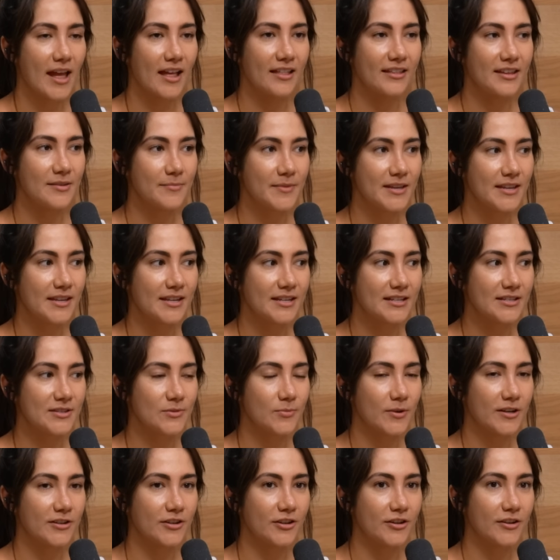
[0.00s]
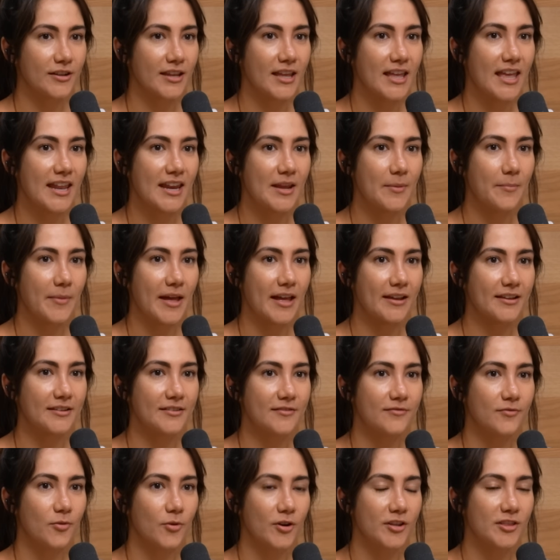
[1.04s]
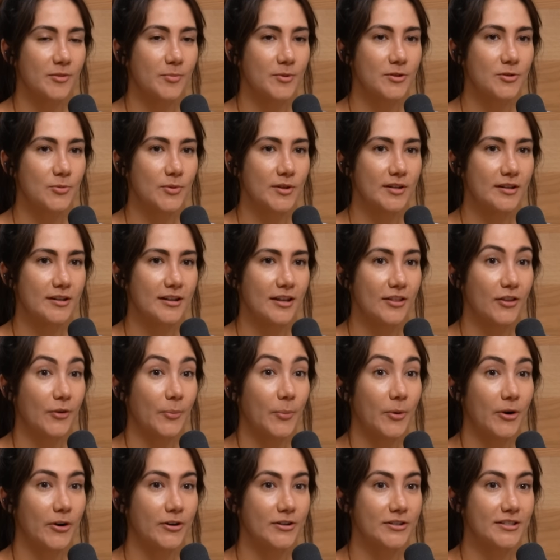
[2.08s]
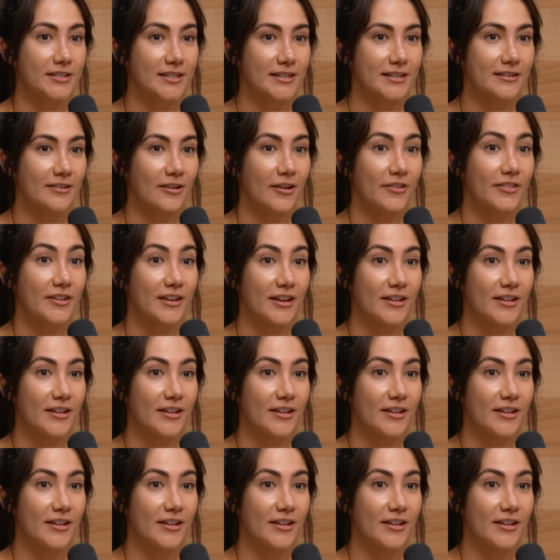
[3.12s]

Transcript: Rally means when you're hitting back and forth between another person on